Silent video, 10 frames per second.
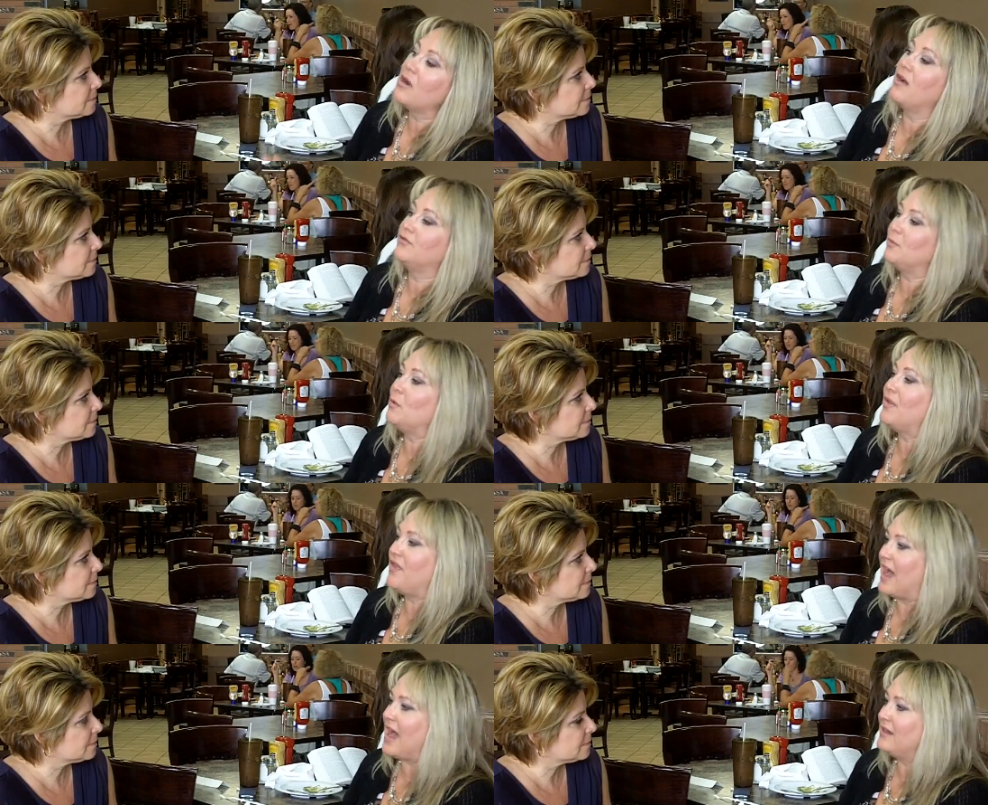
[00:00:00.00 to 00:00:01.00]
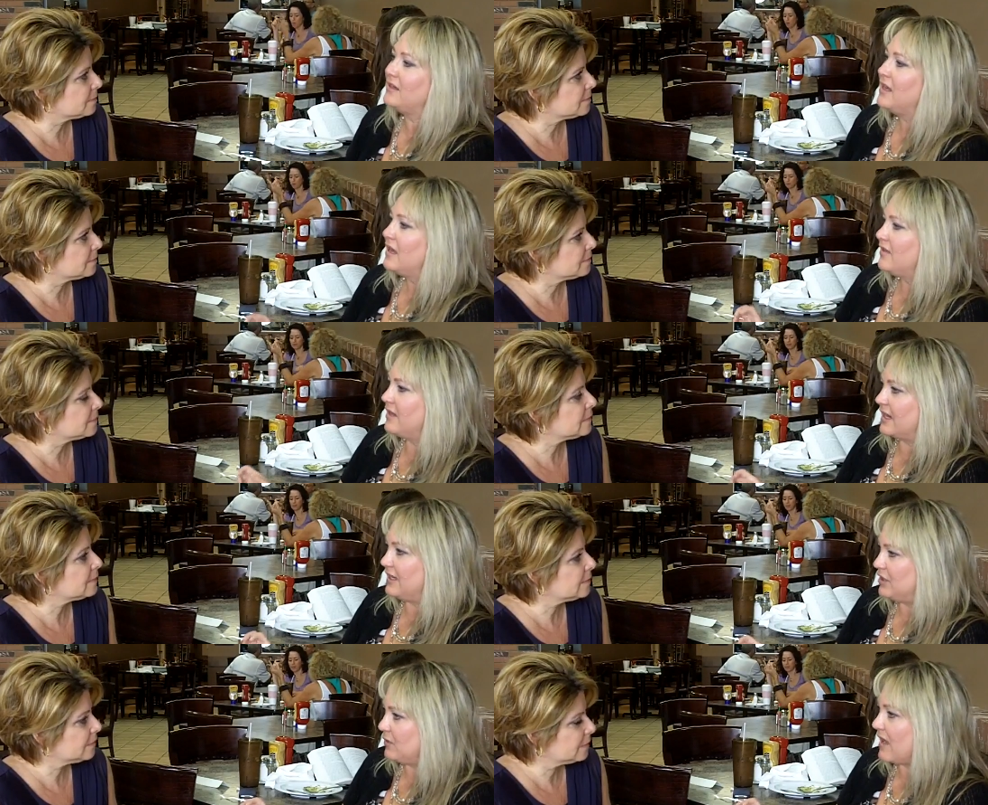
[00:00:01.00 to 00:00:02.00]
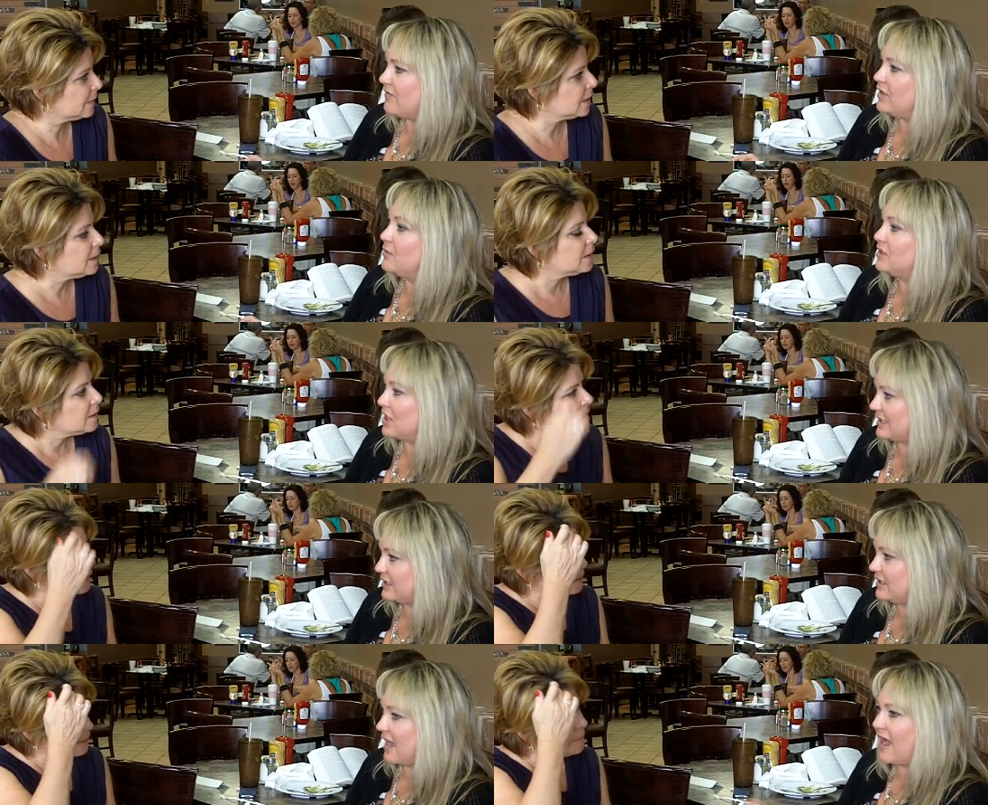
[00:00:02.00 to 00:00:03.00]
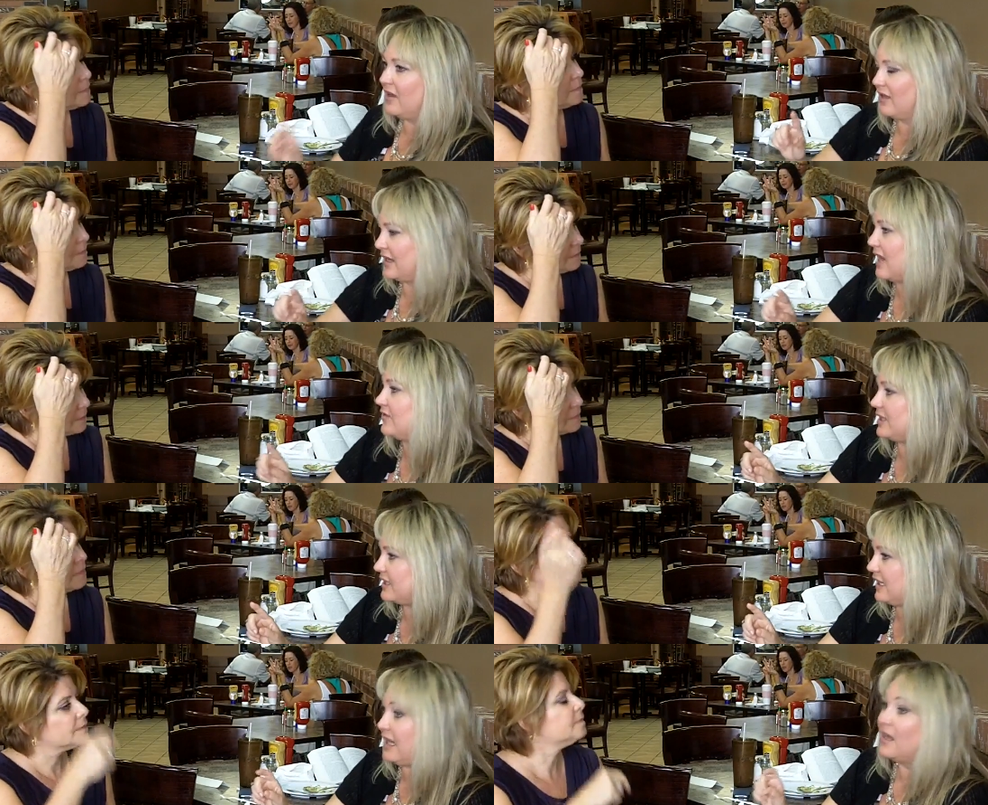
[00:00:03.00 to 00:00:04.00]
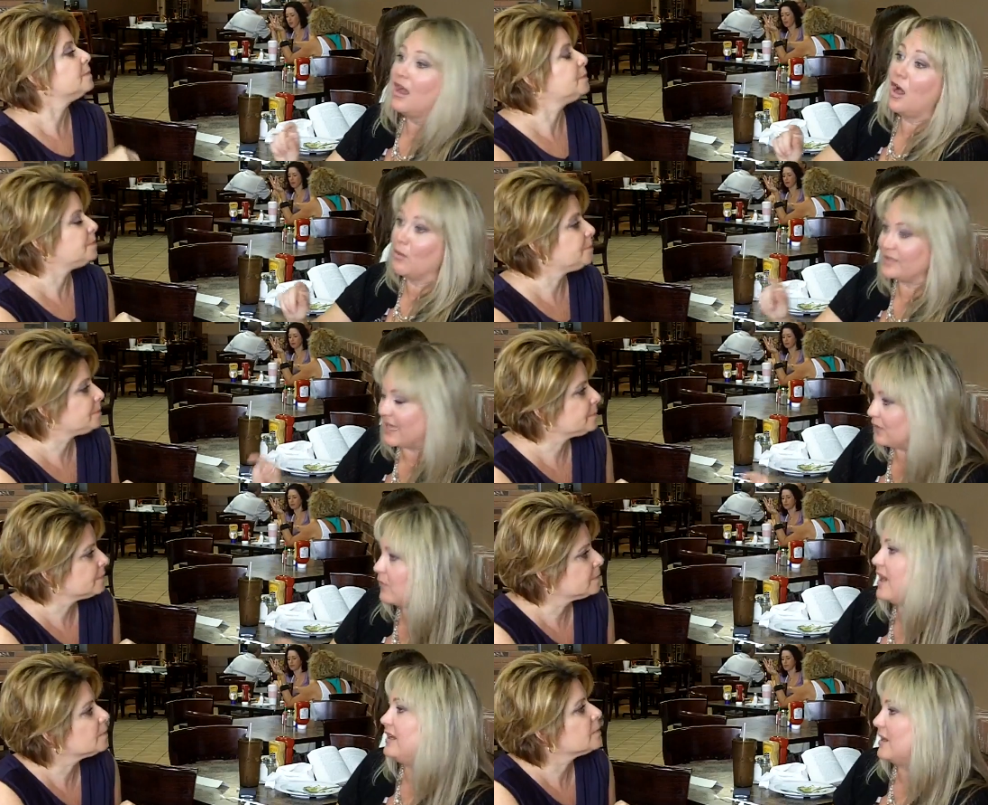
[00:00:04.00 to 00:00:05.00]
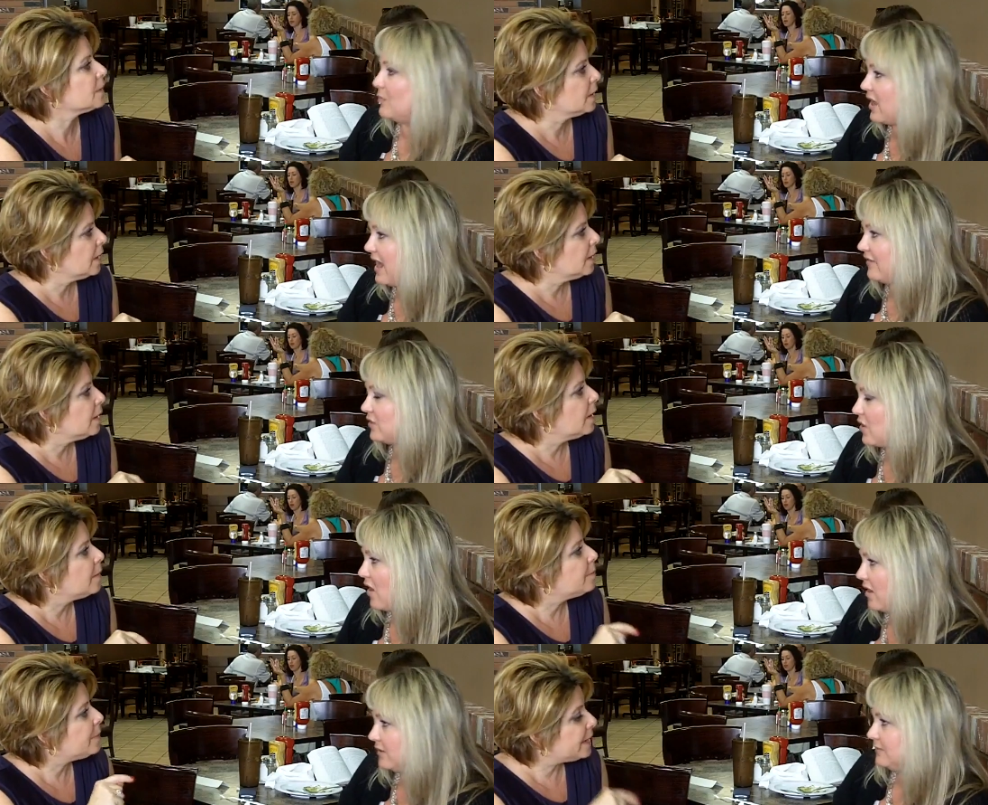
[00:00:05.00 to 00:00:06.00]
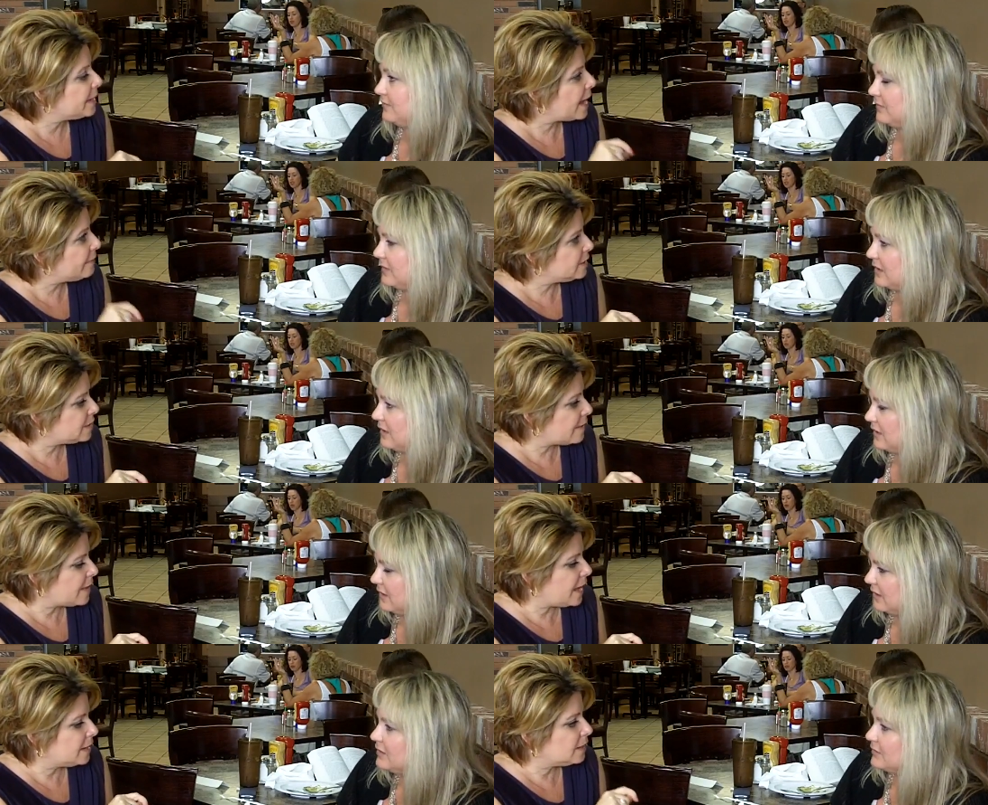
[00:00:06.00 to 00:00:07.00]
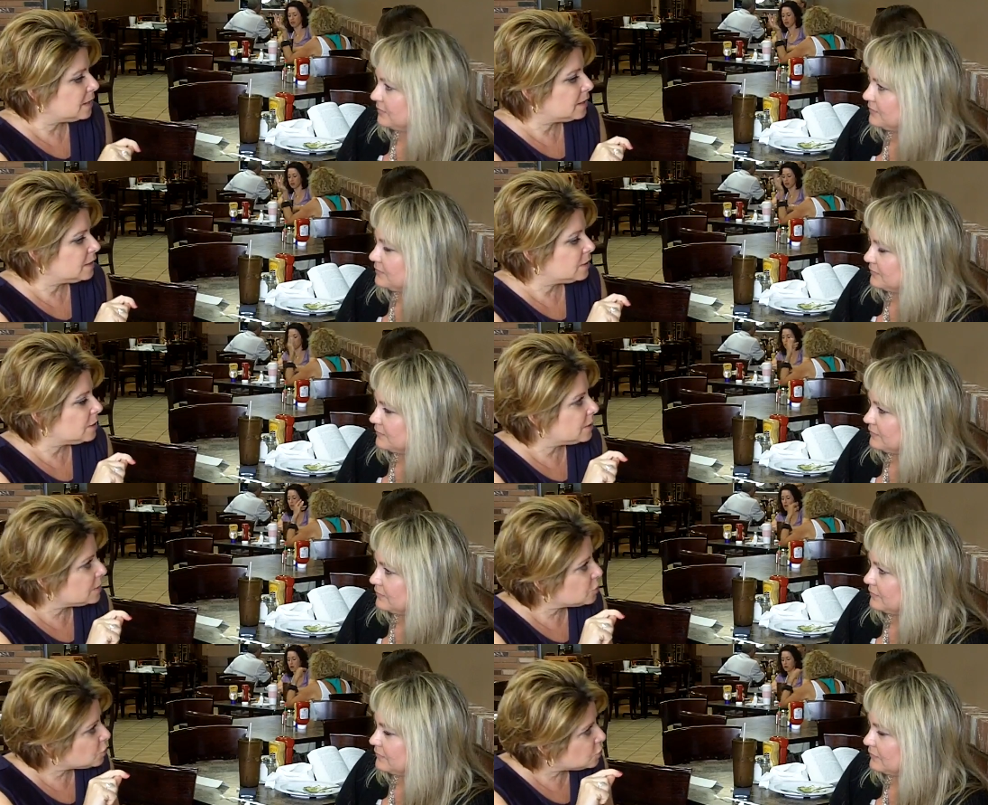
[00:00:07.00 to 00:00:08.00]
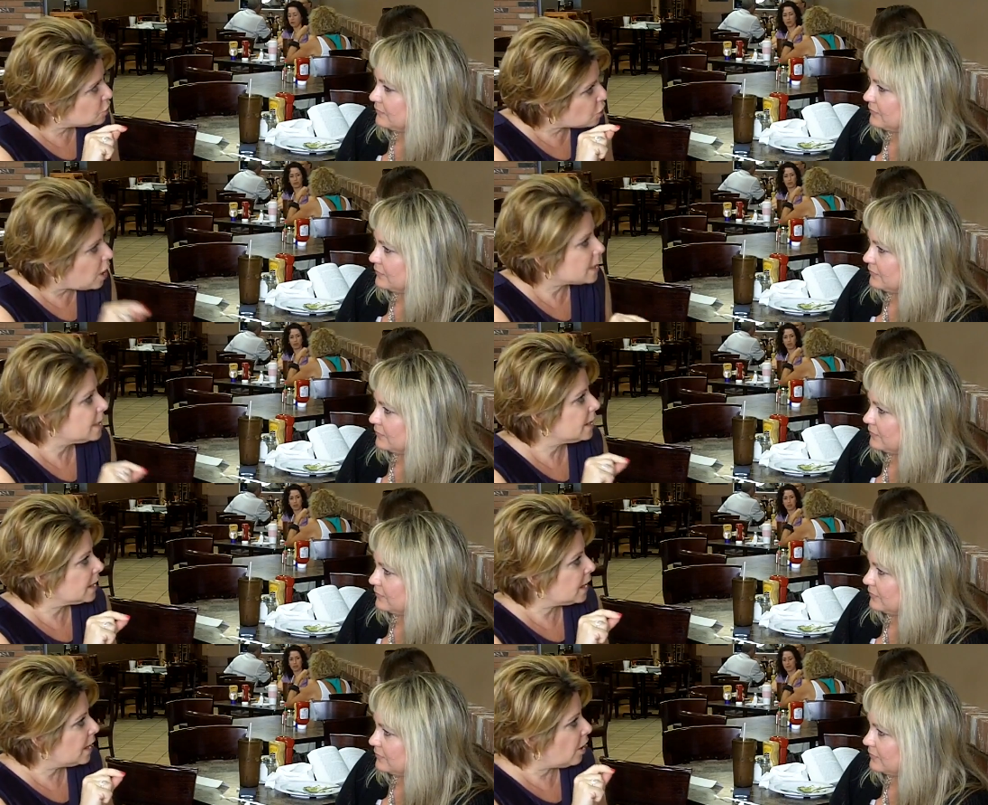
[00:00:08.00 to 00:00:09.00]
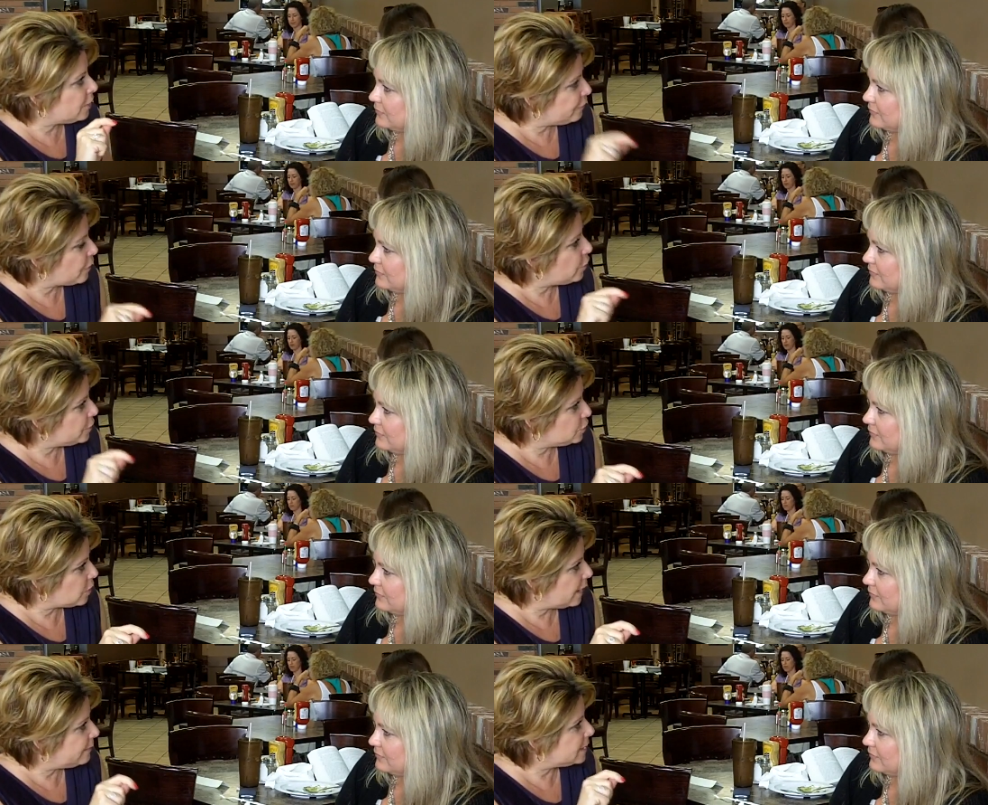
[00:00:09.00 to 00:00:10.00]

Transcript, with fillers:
Speaker 1: comfortable with that than I do having you adjust a dial and have to see, oh, is that the right number I have to call?
Speaker 2: But having said that, talking on the phone and driving